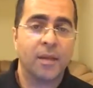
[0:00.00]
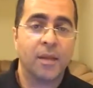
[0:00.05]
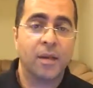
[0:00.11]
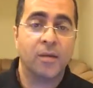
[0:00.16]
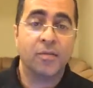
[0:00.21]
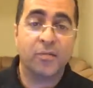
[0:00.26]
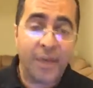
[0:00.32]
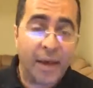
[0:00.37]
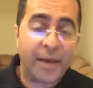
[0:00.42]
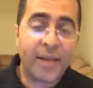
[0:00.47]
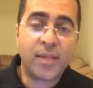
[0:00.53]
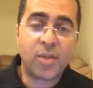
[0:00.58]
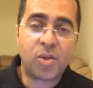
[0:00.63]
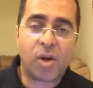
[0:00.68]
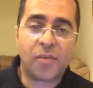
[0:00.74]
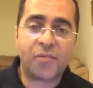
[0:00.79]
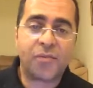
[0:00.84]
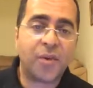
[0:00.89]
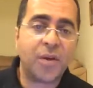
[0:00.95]
Venice
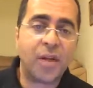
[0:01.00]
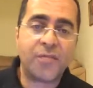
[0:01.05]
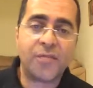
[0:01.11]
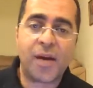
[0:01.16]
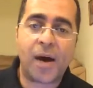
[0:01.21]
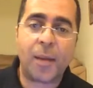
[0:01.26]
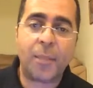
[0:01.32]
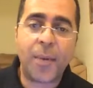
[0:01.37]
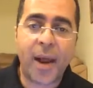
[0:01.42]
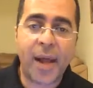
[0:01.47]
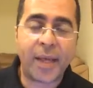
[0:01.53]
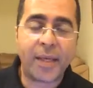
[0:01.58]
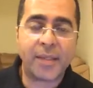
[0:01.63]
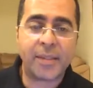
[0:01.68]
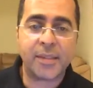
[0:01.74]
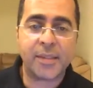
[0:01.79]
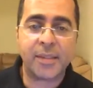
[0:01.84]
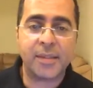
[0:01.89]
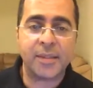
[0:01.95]
offering it for a
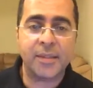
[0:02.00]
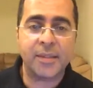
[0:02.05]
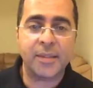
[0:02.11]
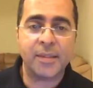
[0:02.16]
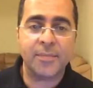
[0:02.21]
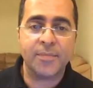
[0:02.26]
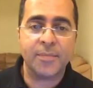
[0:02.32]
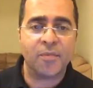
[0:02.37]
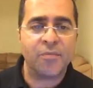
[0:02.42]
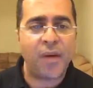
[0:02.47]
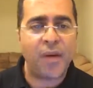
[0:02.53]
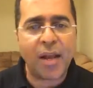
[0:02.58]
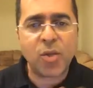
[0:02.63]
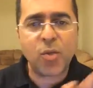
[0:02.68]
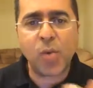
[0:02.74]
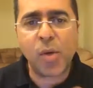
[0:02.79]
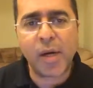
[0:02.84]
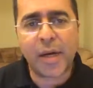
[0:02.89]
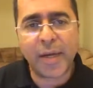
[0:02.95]
price.
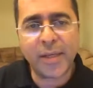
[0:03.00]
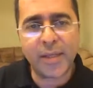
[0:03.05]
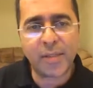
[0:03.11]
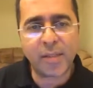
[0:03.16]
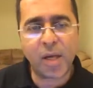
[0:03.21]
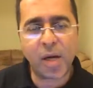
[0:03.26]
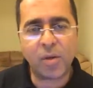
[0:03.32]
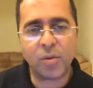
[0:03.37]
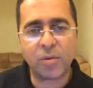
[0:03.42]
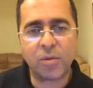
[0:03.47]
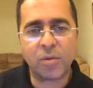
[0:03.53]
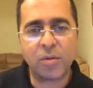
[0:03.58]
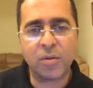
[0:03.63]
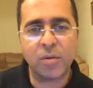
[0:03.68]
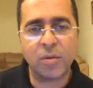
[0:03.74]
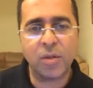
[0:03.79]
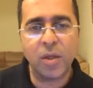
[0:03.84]
Fellas working it out.